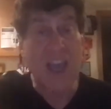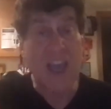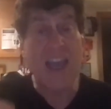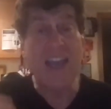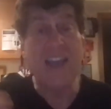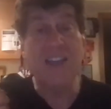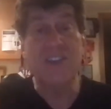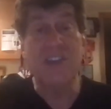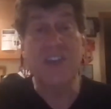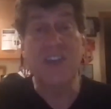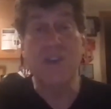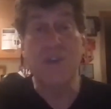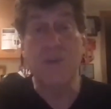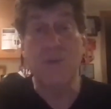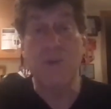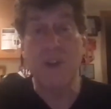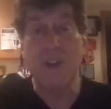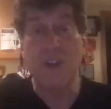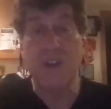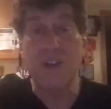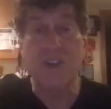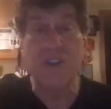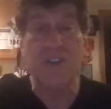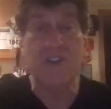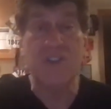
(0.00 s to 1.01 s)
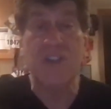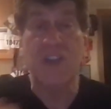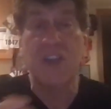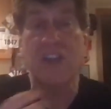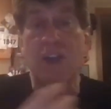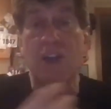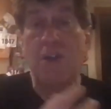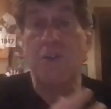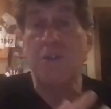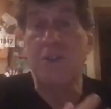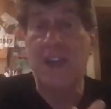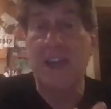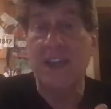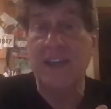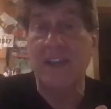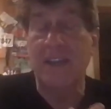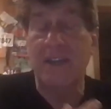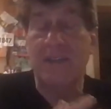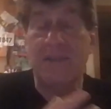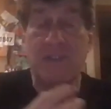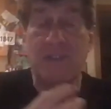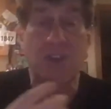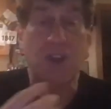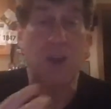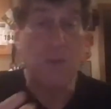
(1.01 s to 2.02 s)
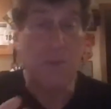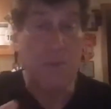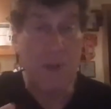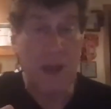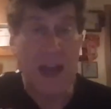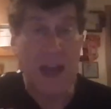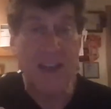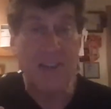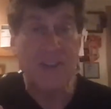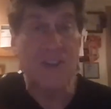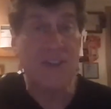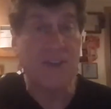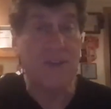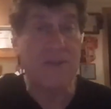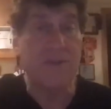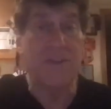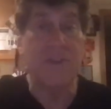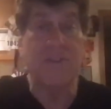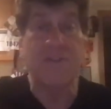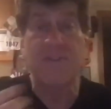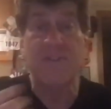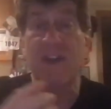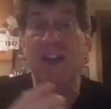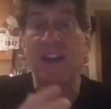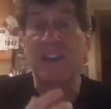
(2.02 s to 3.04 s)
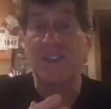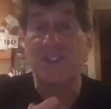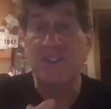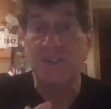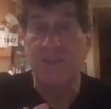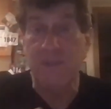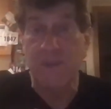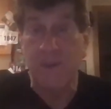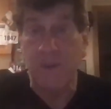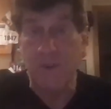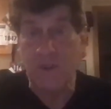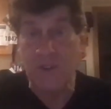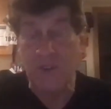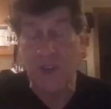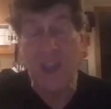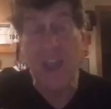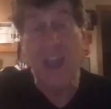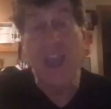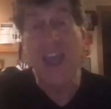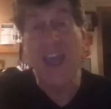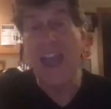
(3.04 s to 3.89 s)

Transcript: asking questions that go negative to go positive and vice versa,